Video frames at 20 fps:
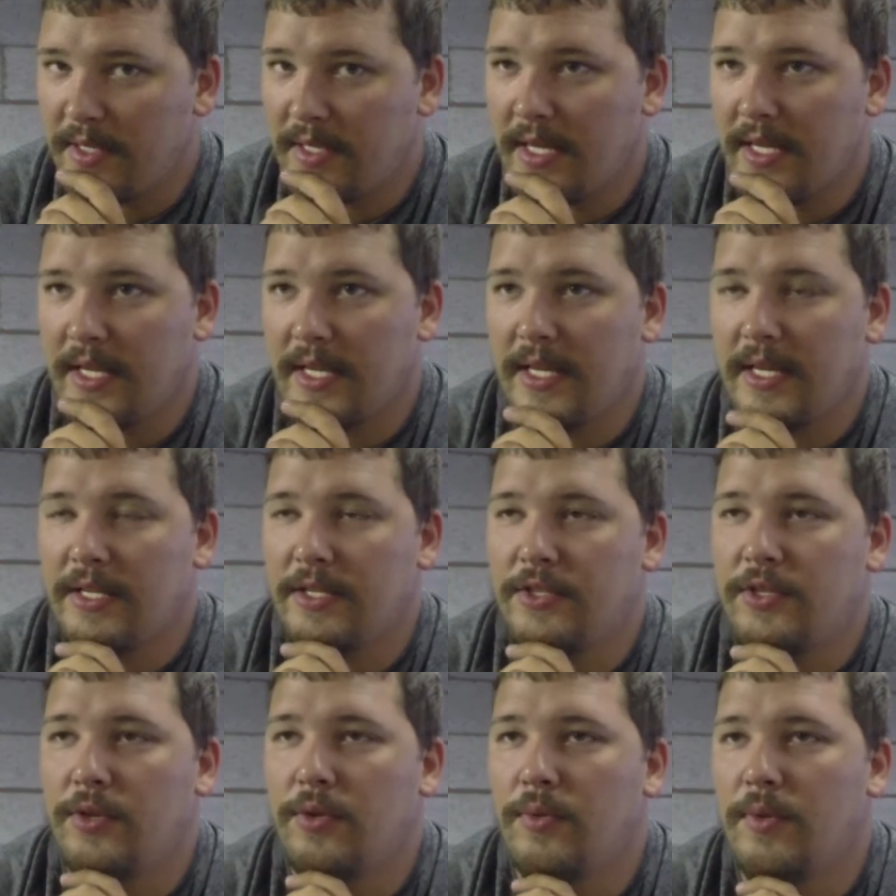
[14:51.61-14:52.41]
getting
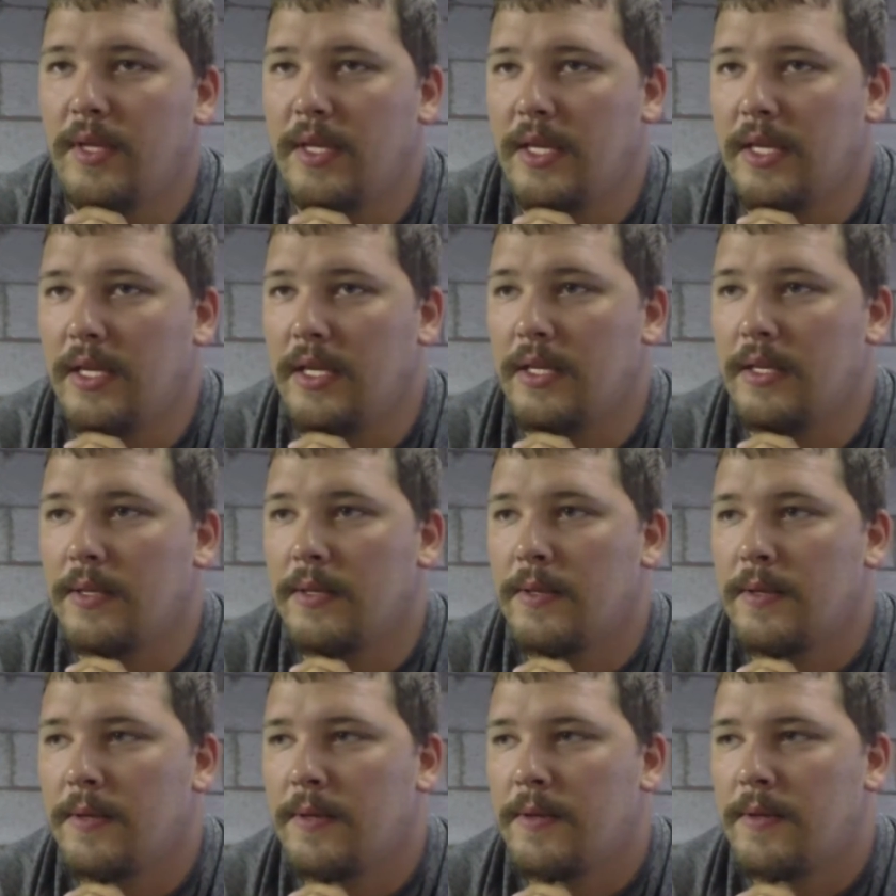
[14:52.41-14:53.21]
into the
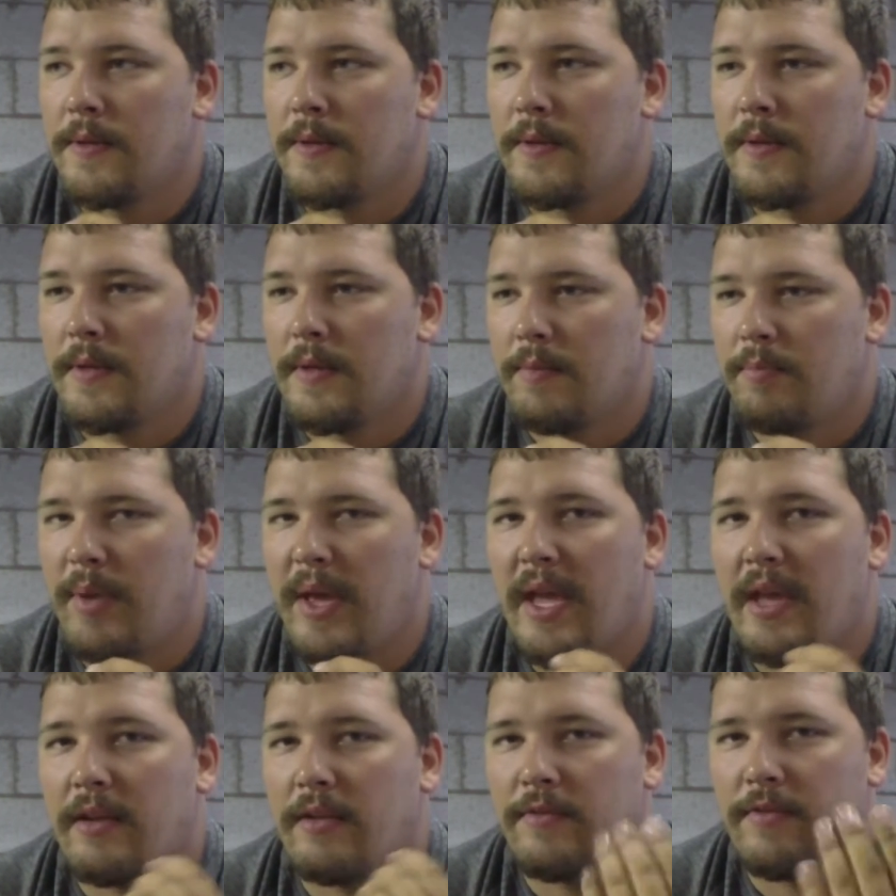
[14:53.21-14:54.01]

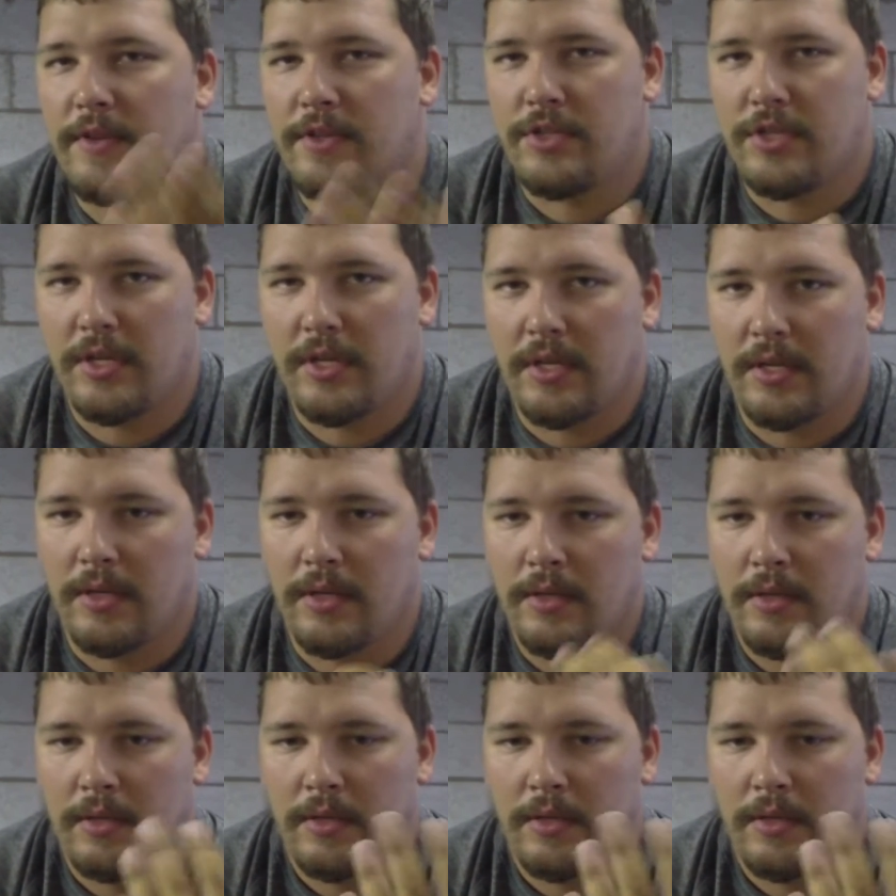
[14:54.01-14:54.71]
pan fishing